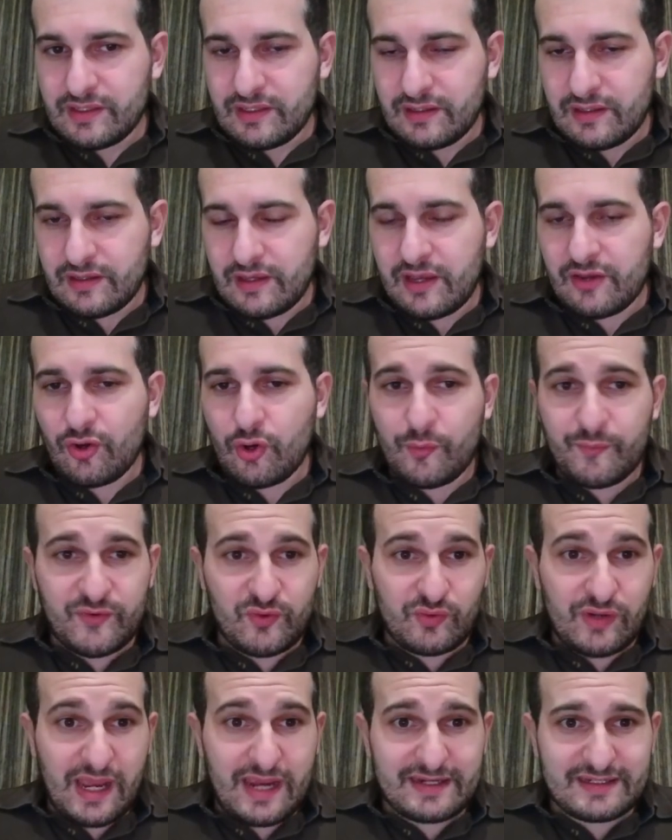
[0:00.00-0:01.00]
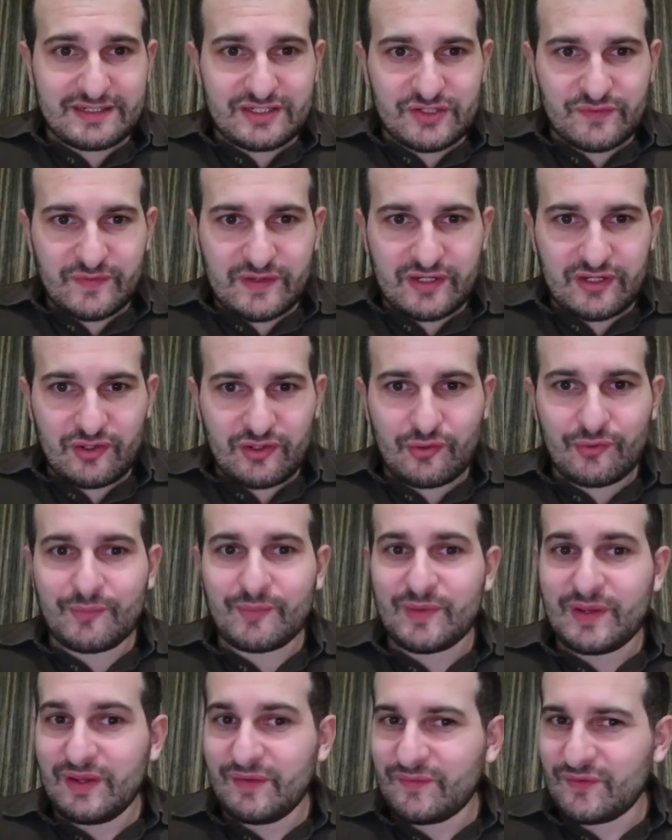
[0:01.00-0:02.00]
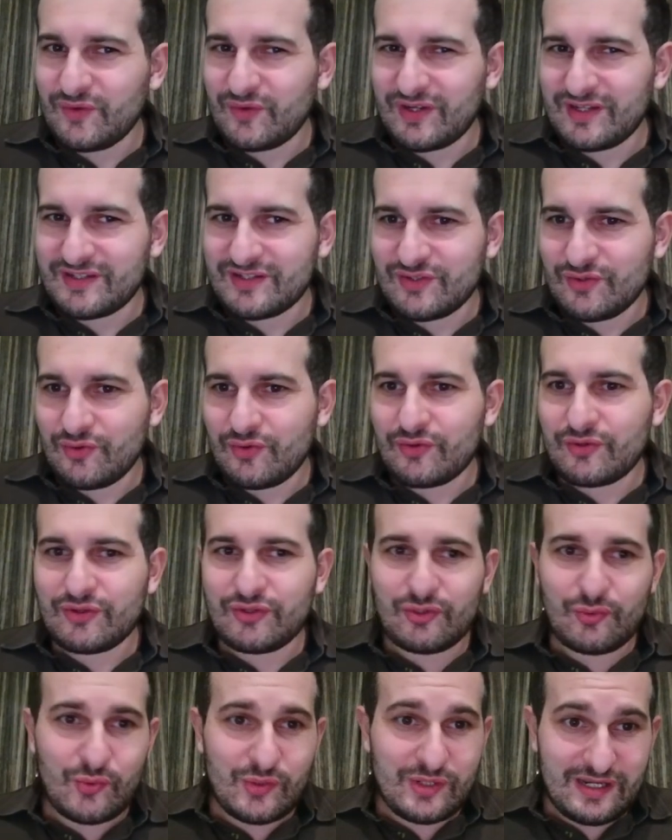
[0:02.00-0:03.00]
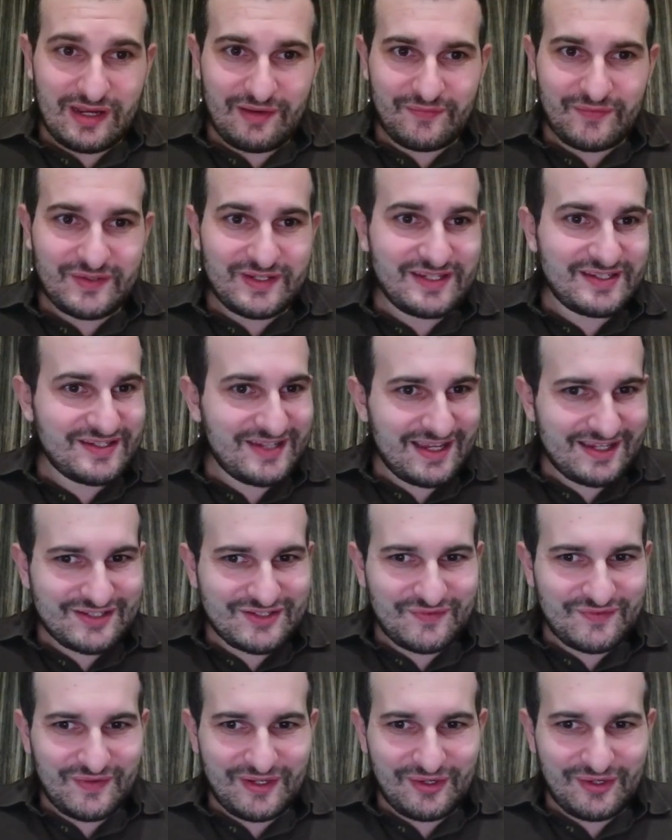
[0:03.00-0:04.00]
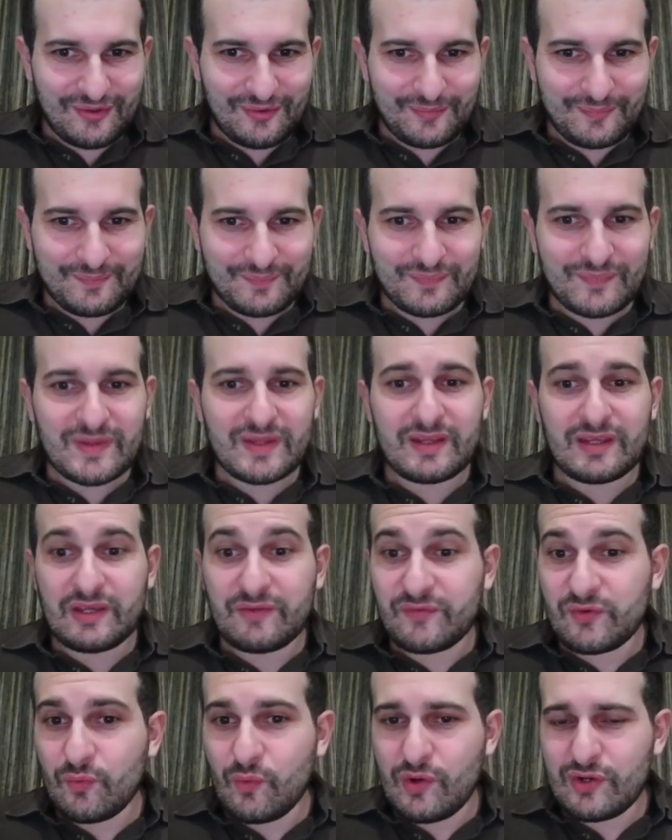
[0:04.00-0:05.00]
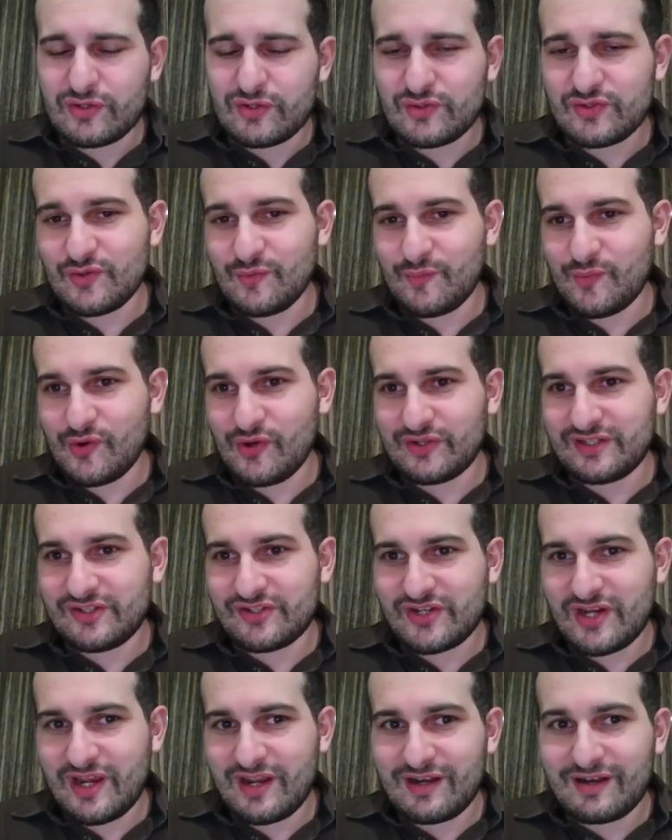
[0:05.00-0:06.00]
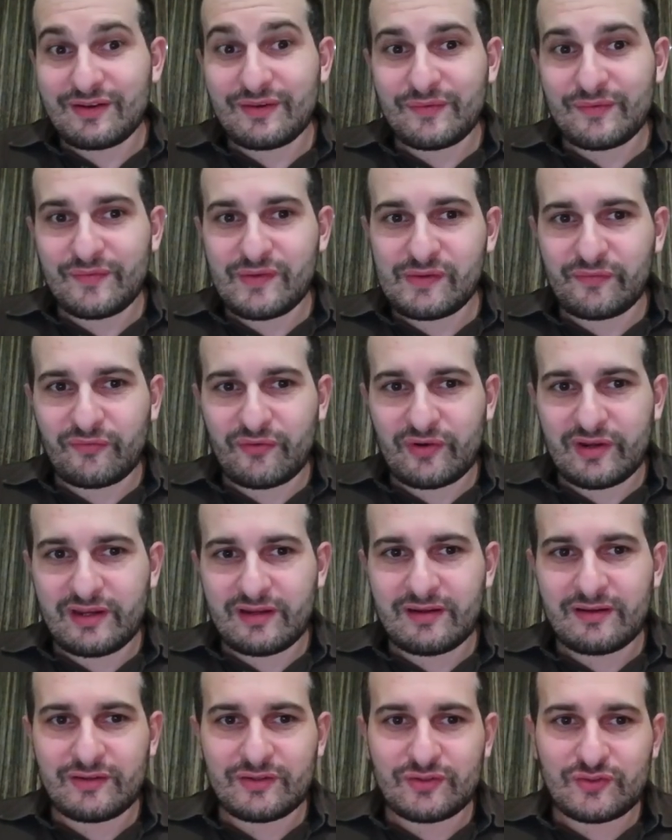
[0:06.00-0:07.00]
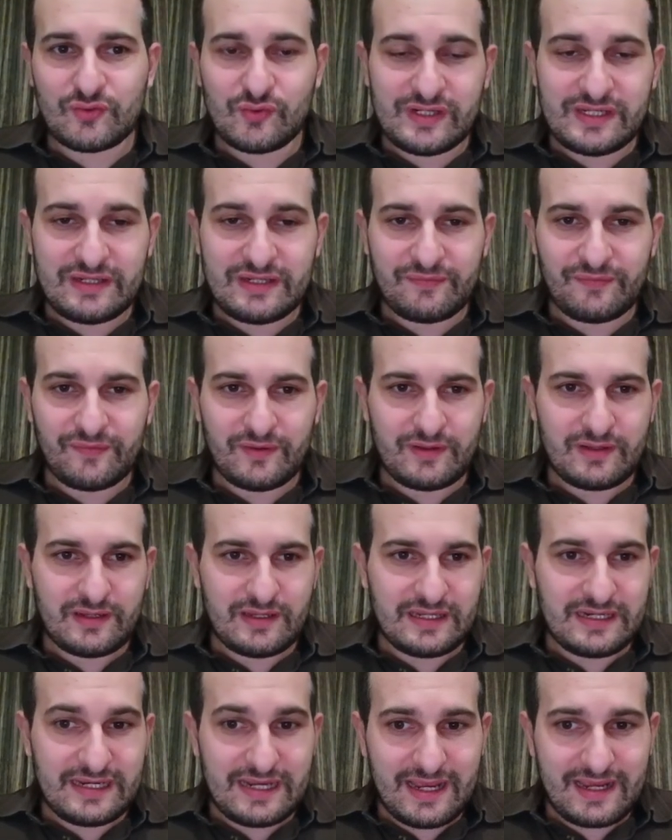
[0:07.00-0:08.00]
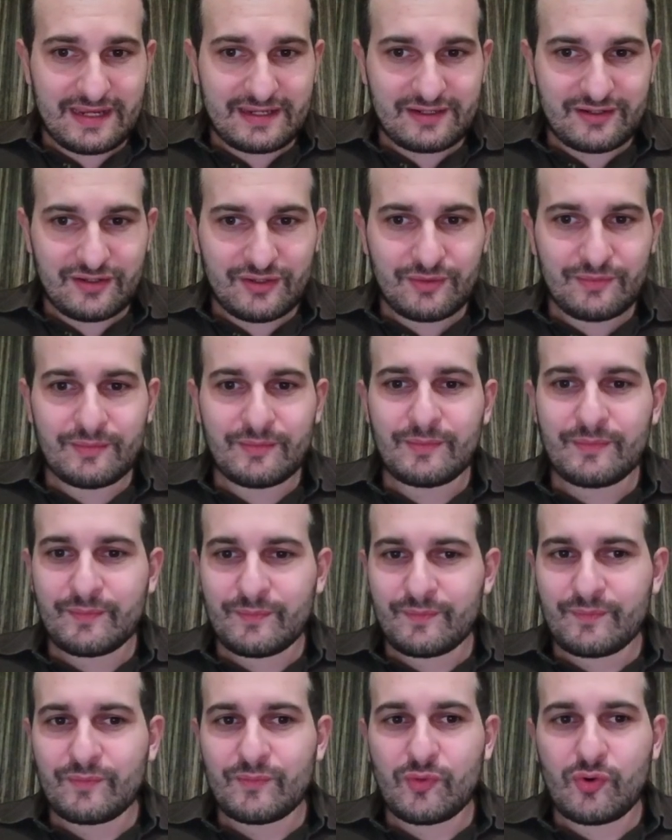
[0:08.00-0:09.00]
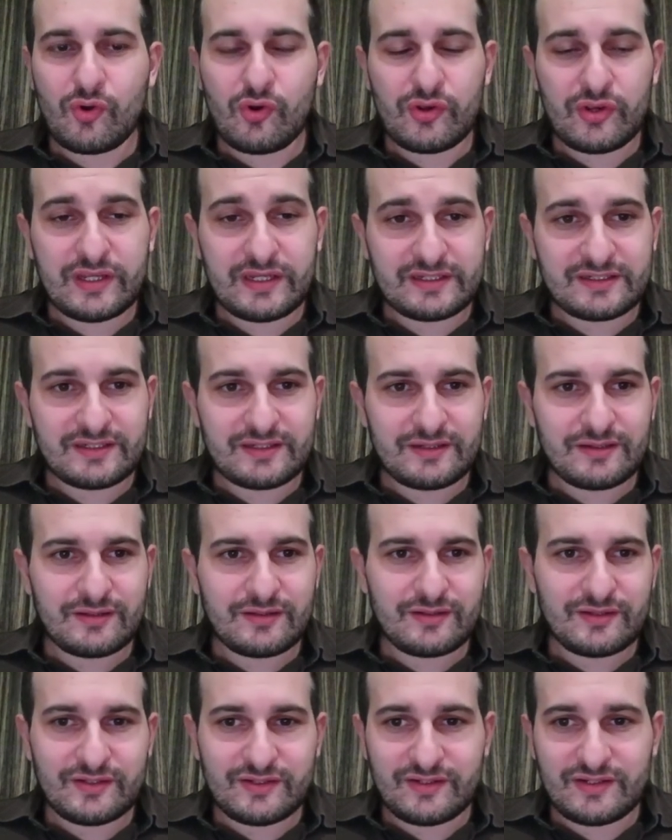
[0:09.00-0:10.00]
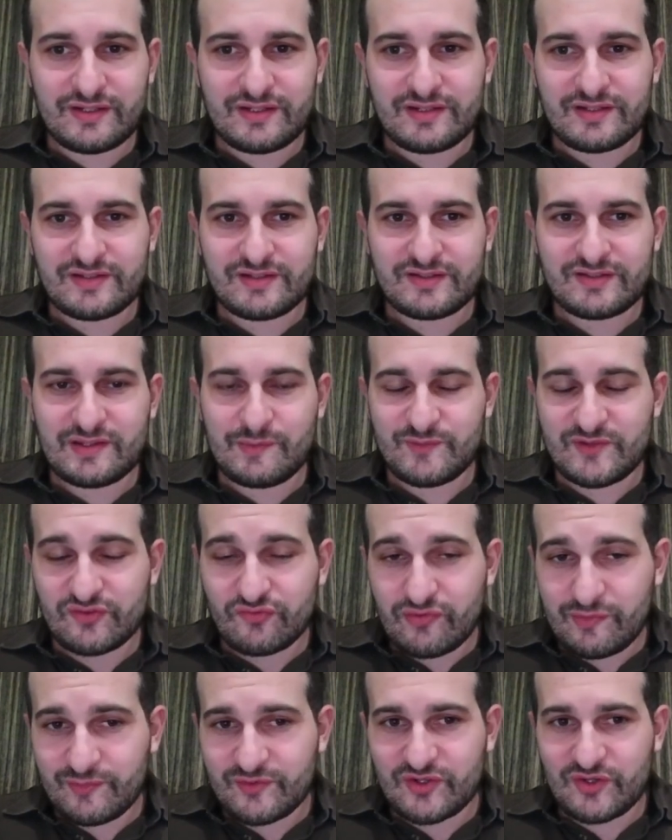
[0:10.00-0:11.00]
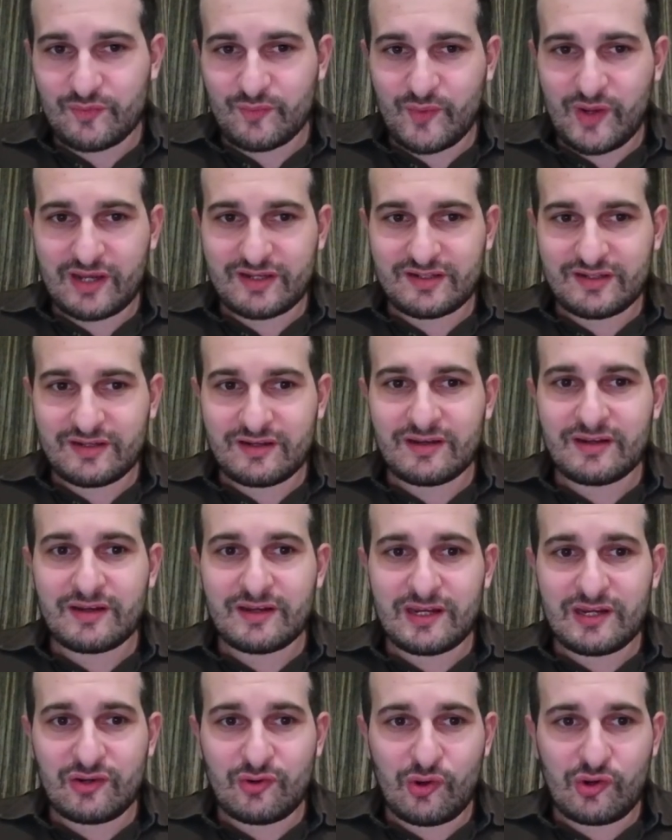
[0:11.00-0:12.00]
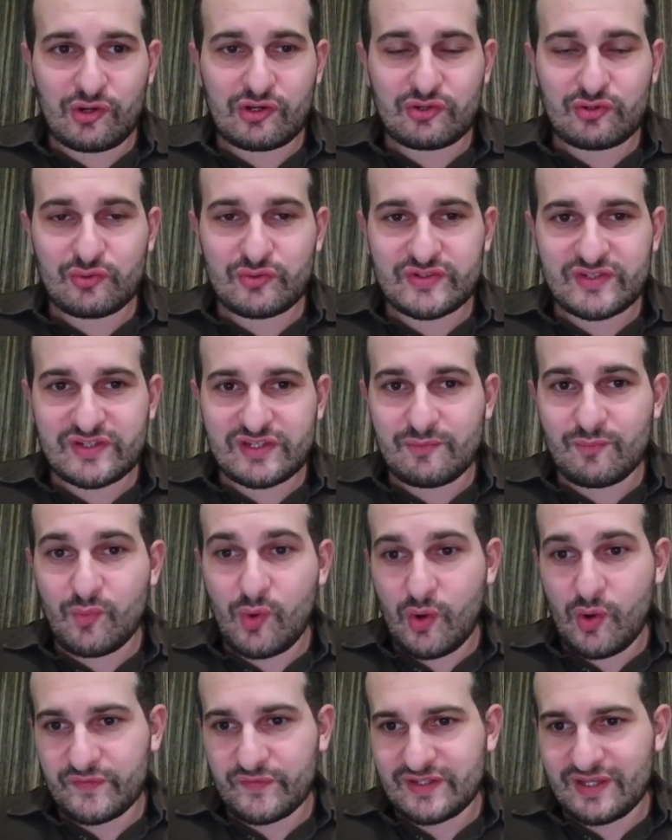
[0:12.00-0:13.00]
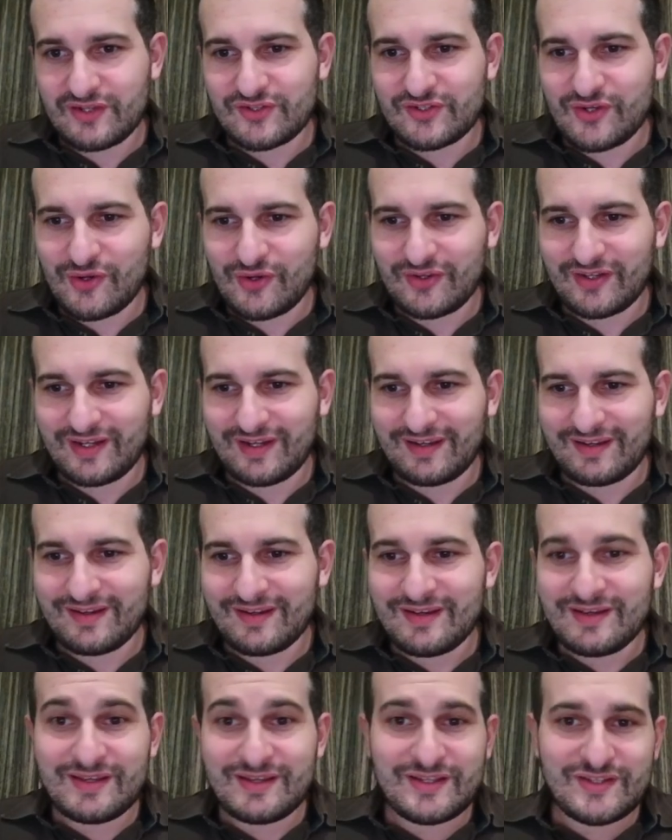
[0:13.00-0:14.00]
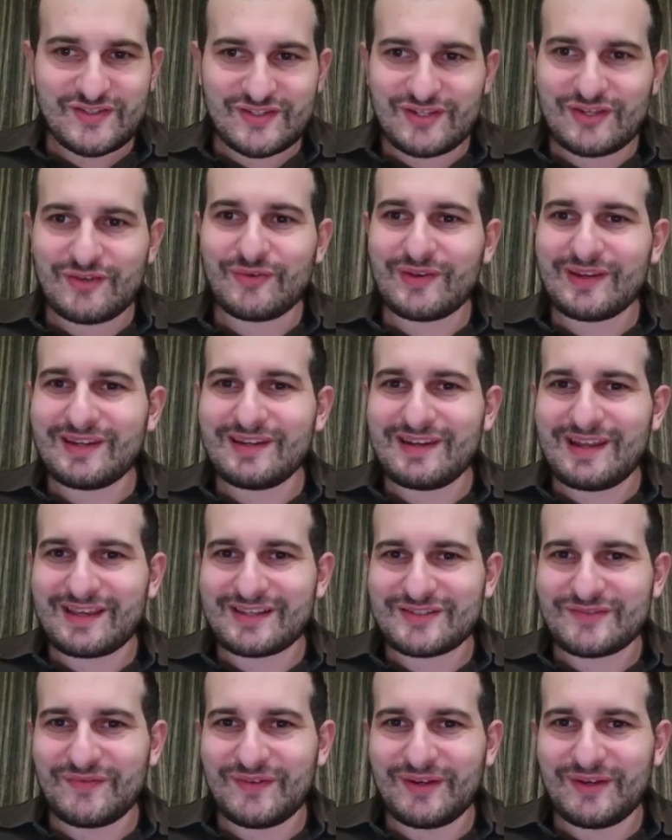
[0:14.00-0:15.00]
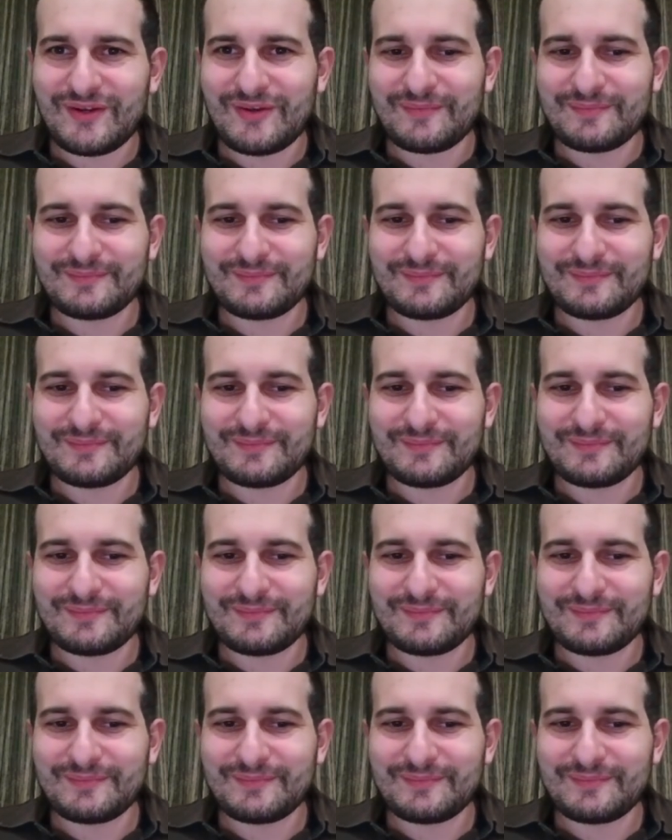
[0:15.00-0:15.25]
I hope you liked this video. If you did so, you will love this next video. If you want to support the channel, feel free to leave a like or hit the subscription button in order to see more of such content. See you in the next video.